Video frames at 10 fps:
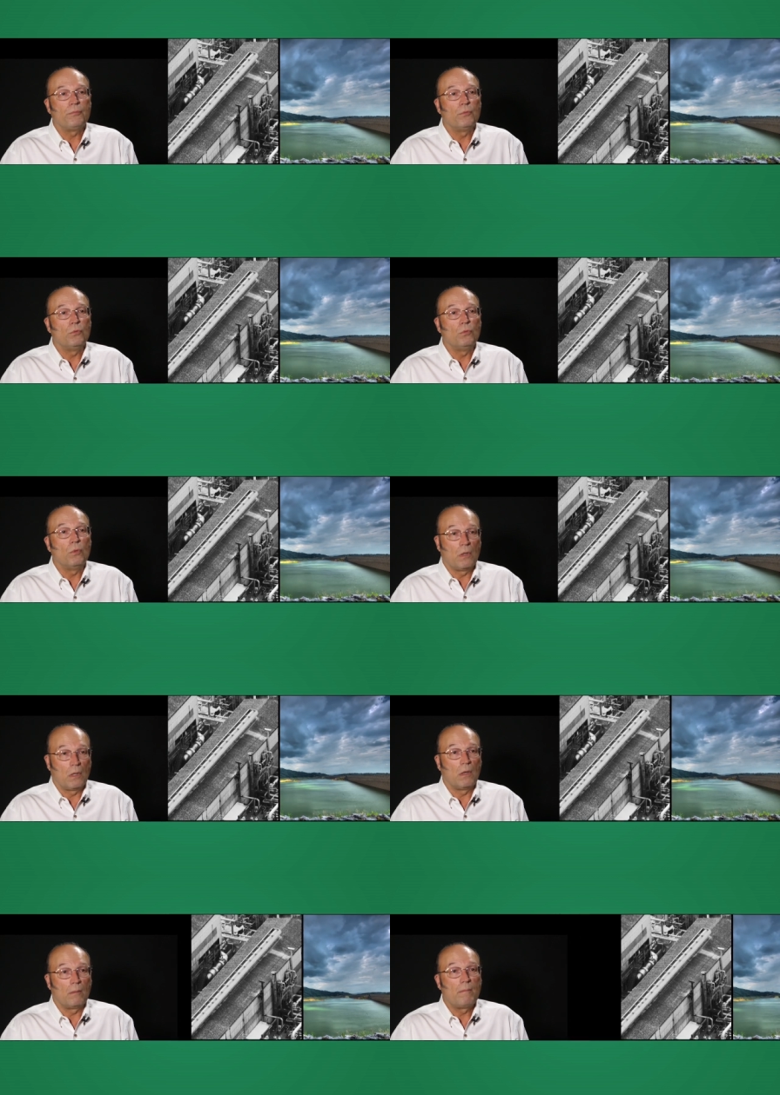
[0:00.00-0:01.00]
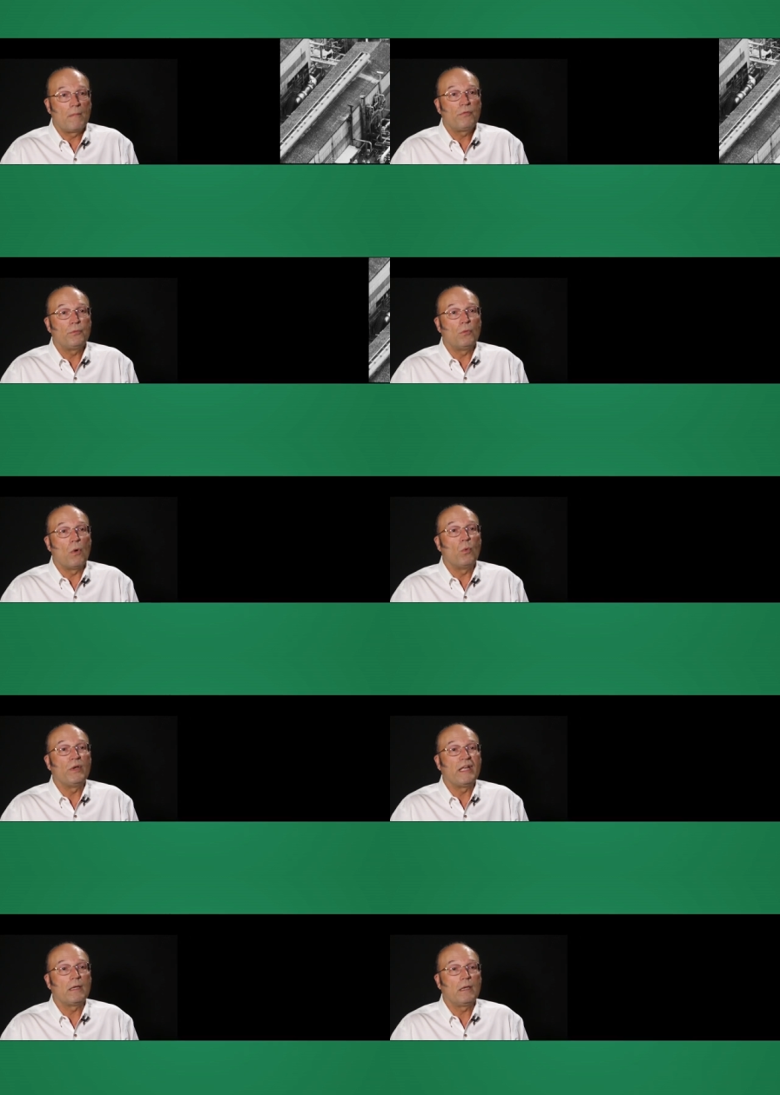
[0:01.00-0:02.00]
through, uh, through
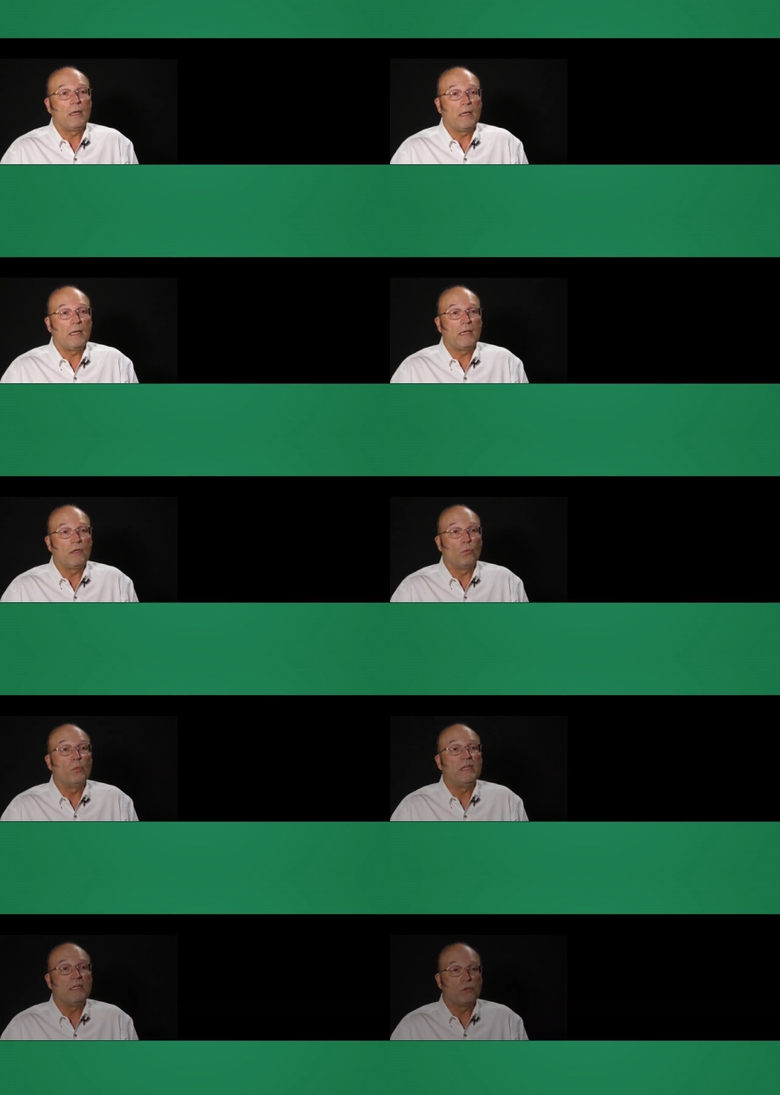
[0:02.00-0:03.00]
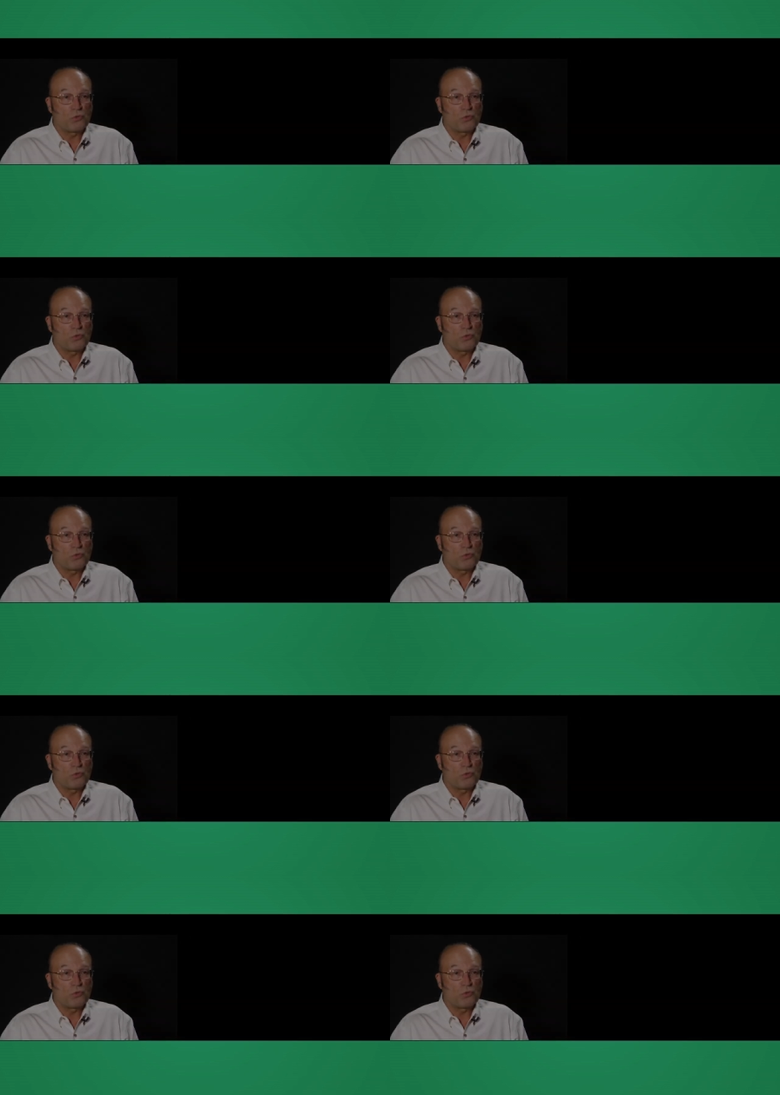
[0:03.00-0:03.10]
owning a green